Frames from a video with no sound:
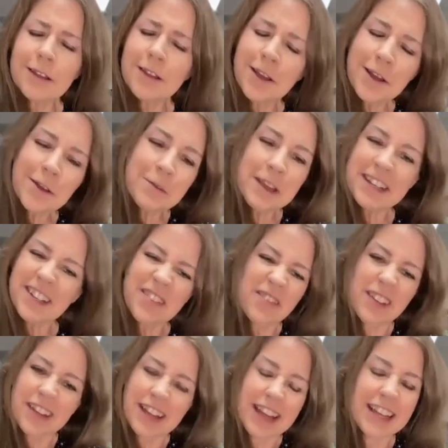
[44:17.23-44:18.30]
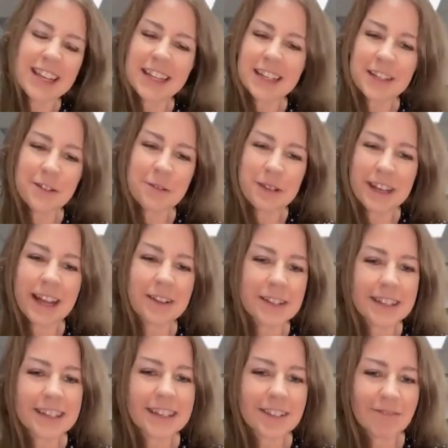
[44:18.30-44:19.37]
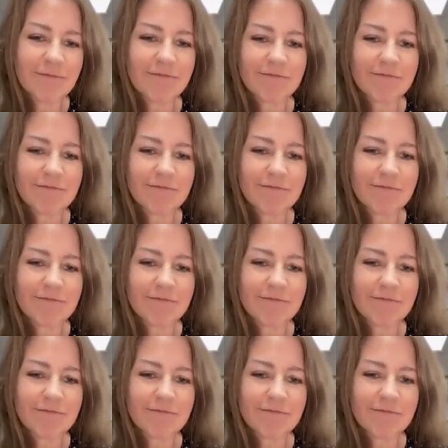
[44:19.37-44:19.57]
No, I didn't feel like I needed to announce it.